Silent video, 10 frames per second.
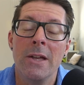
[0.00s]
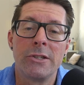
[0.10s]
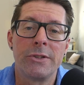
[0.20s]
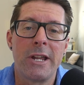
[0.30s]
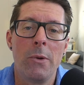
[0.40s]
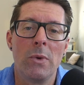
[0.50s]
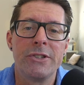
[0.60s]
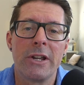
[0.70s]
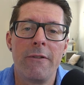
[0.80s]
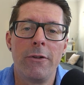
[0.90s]
So it's Kent
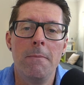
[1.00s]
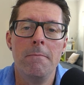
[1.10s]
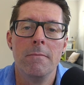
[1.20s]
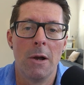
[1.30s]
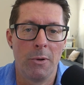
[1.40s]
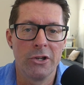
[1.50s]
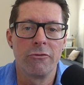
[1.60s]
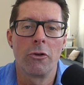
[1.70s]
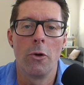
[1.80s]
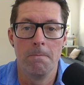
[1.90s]
once again from Apprentice
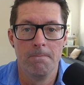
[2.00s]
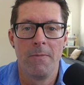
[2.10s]
Recruit.